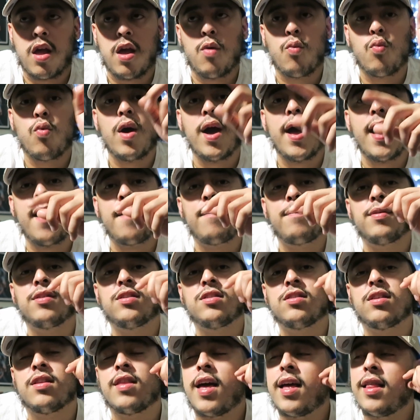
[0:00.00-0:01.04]
And what
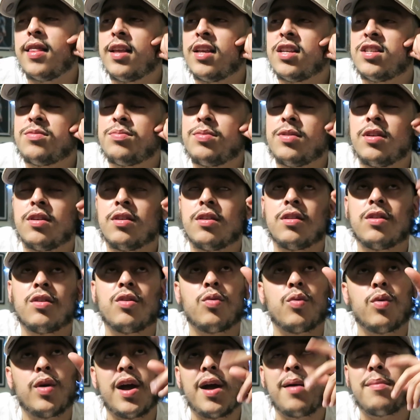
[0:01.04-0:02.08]
happens to that lesbian or
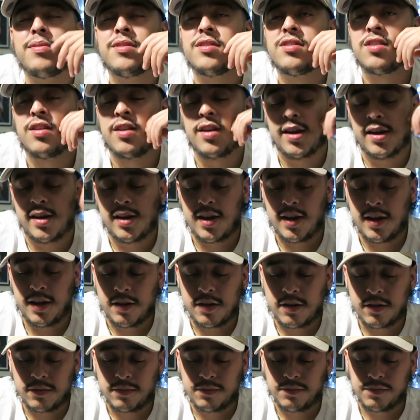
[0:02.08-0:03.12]
what happens to that
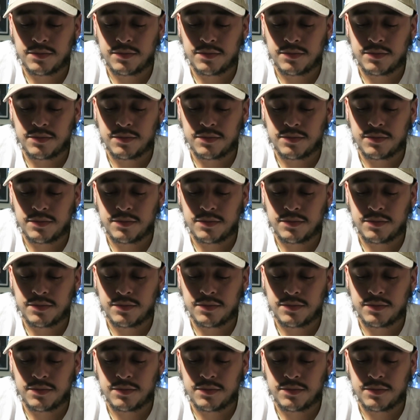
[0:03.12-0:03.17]
dyke?